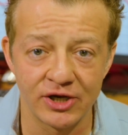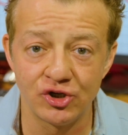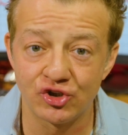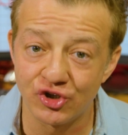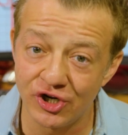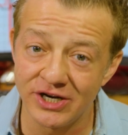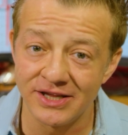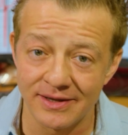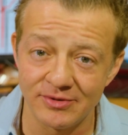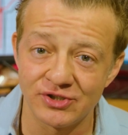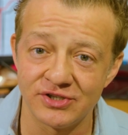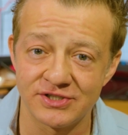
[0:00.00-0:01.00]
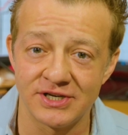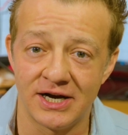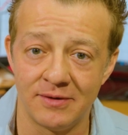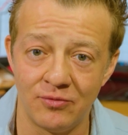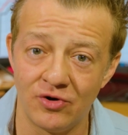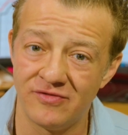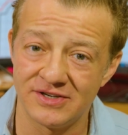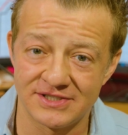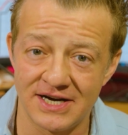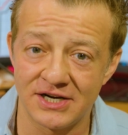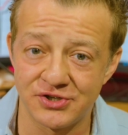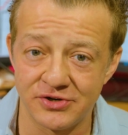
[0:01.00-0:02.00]
and you're turning them into sat more of a
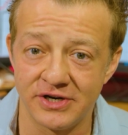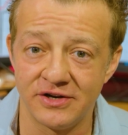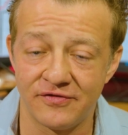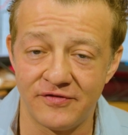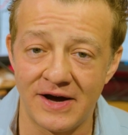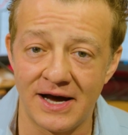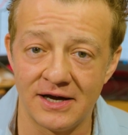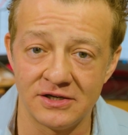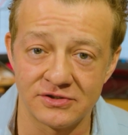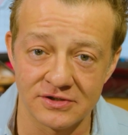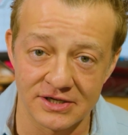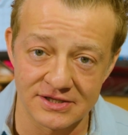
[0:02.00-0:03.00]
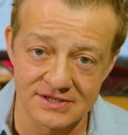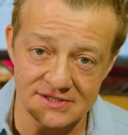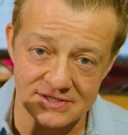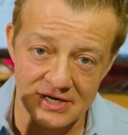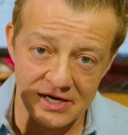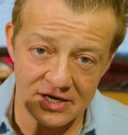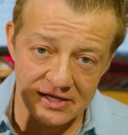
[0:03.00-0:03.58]
saturated fat, into like this